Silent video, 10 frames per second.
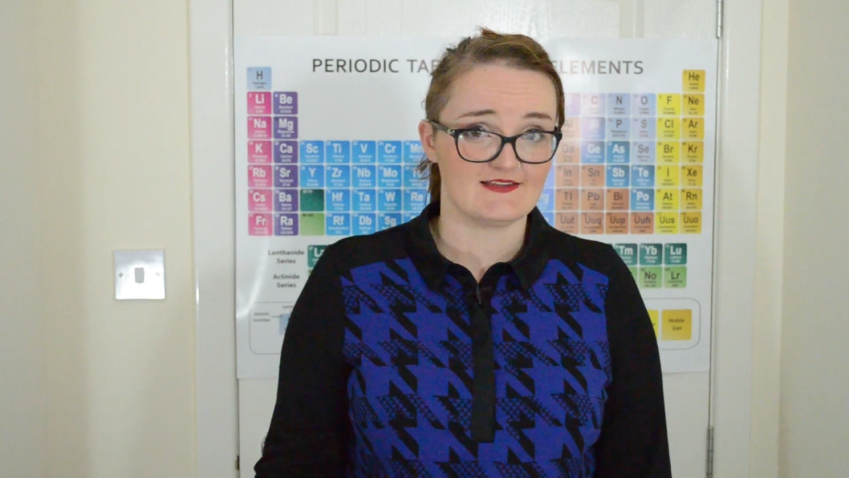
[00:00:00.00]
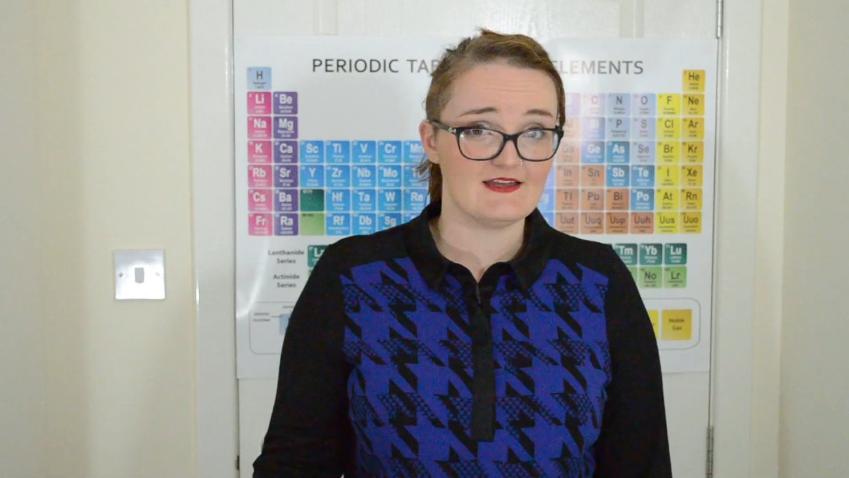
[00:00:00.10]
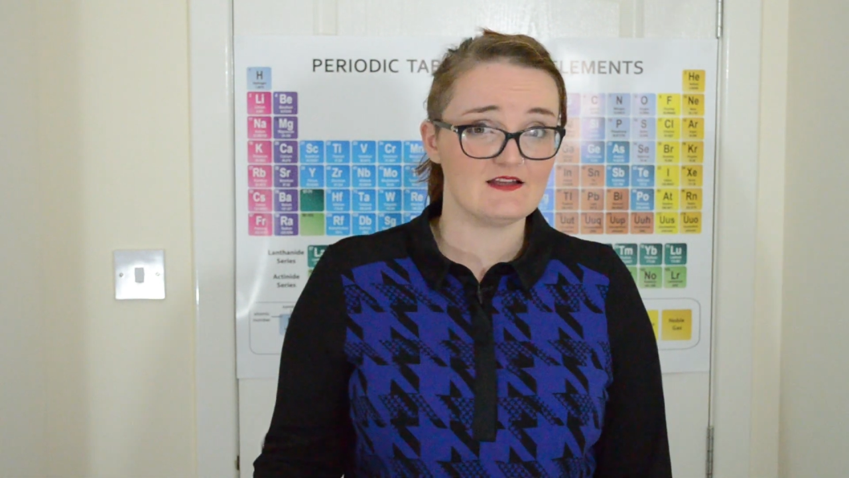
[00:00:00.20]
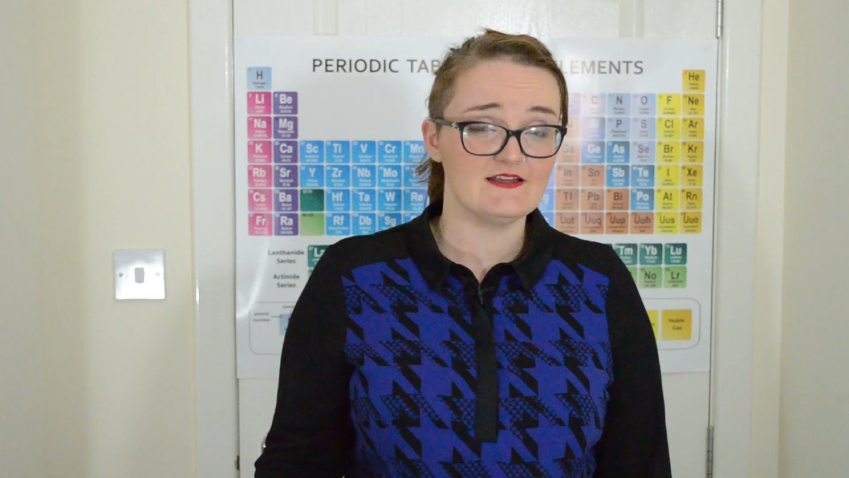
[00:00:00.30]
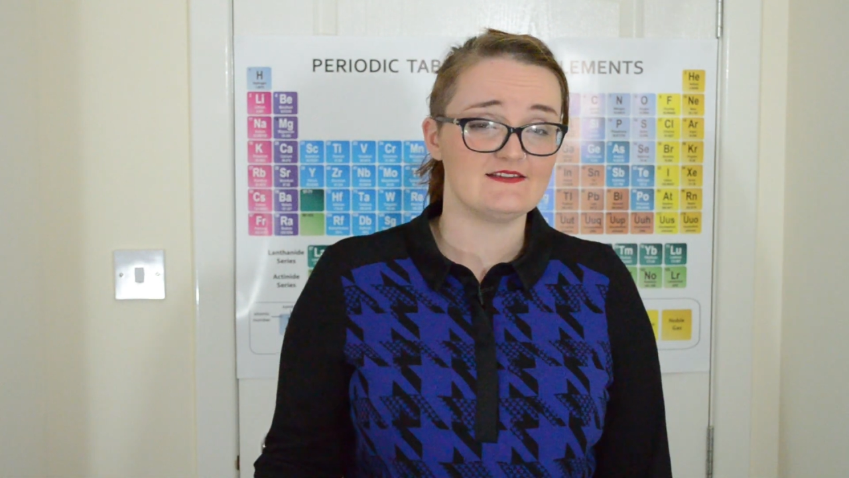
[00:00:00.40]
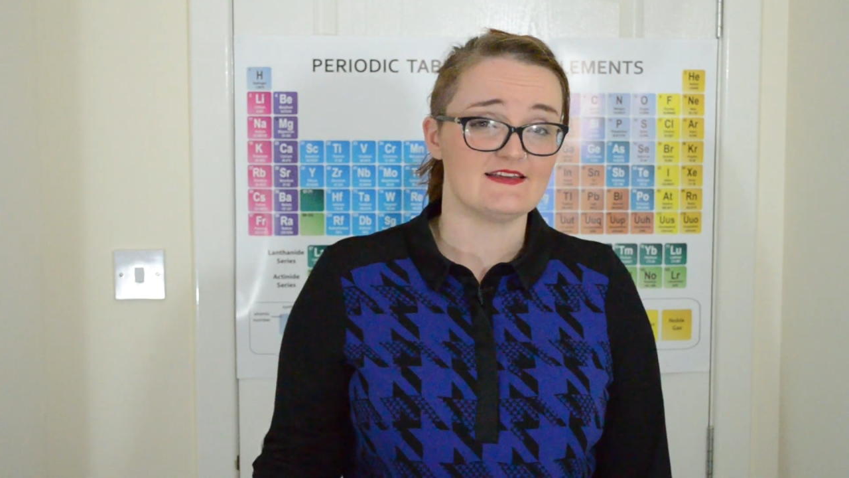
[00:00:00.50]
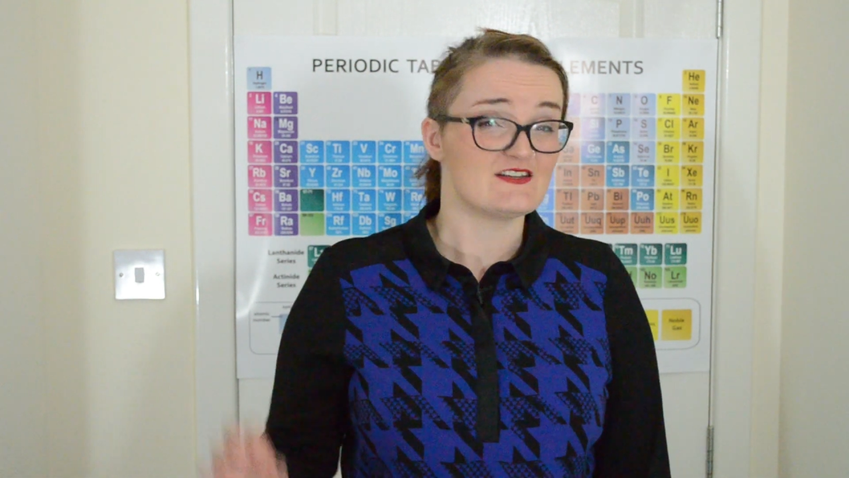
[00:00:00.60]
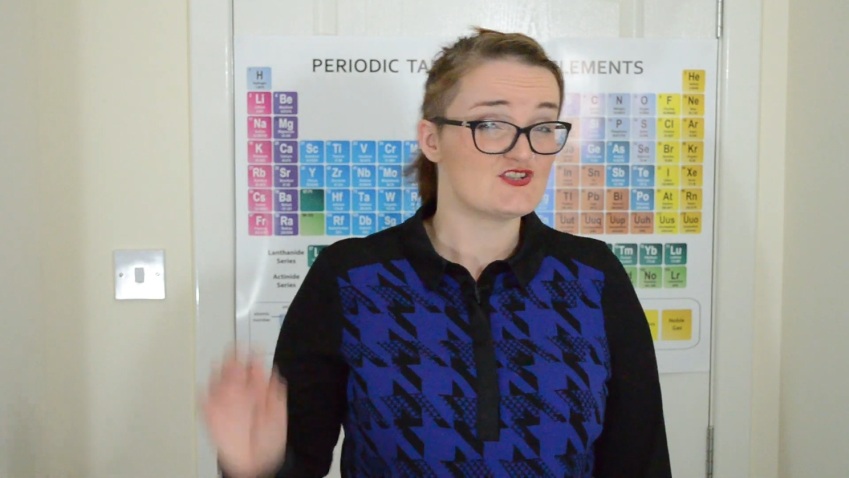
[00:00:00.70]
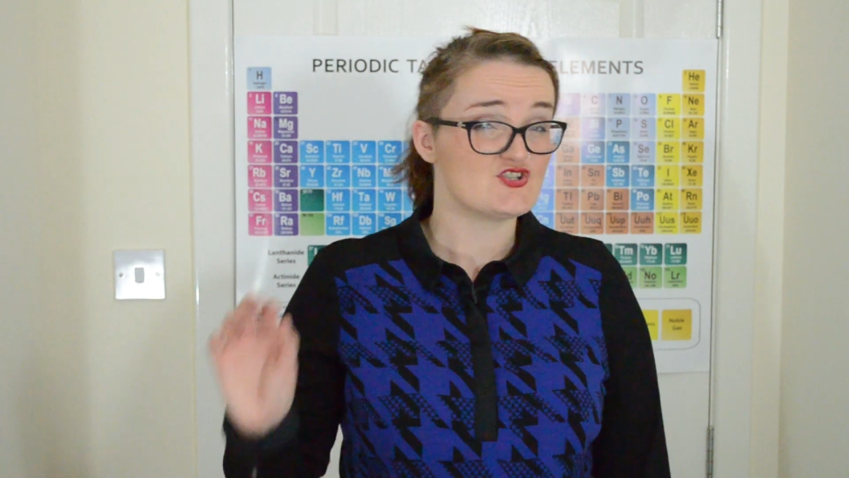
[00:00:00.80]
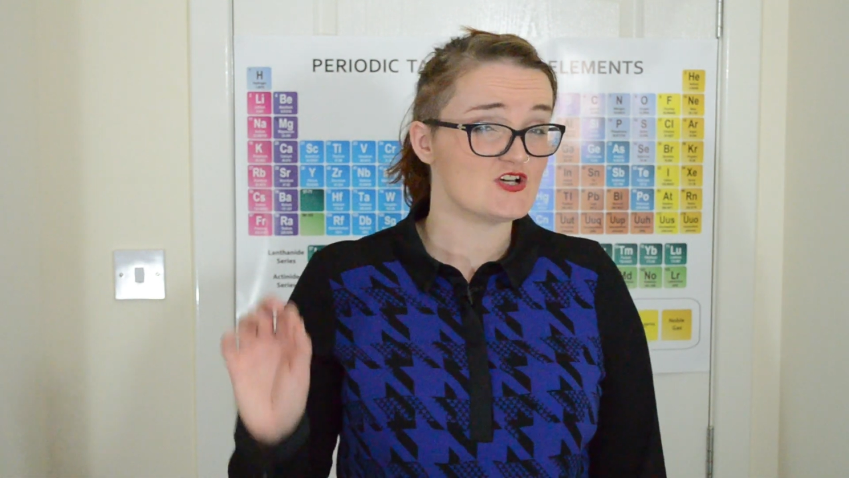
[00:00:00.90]
Cycling
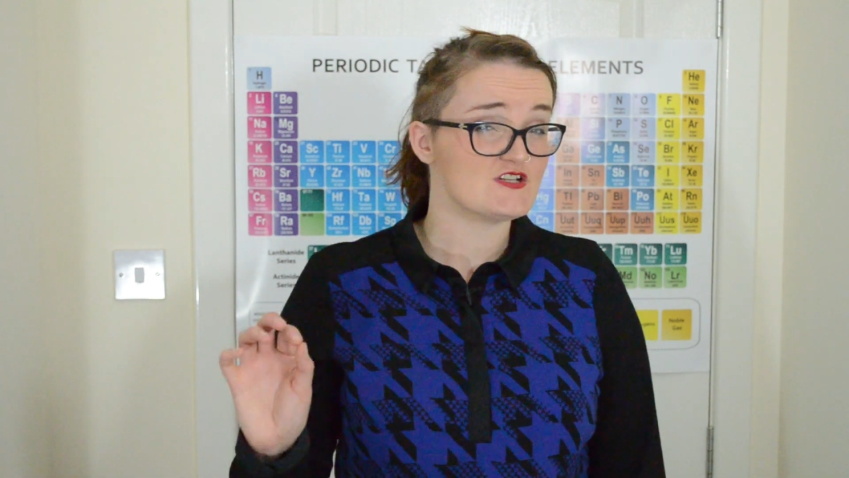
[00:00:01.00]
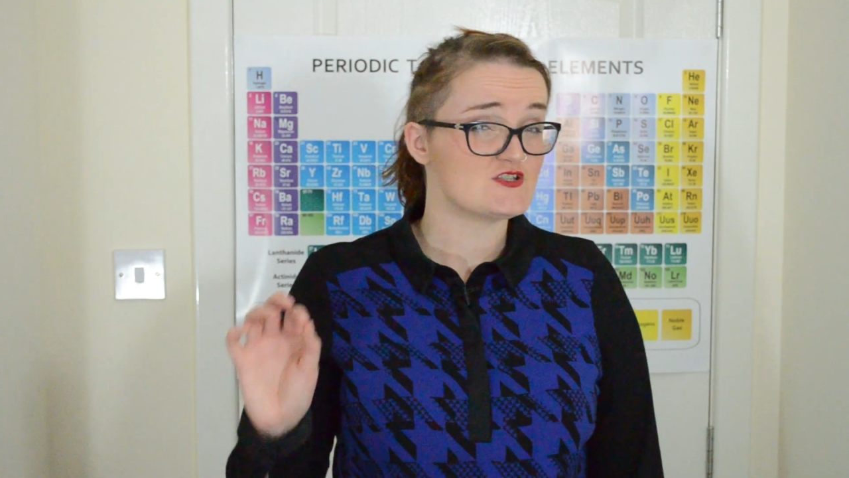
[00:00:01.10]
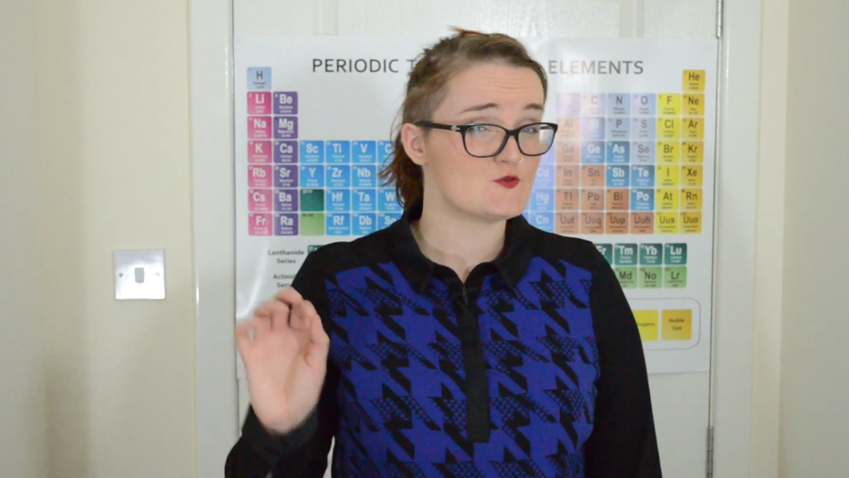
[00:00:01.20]
takes just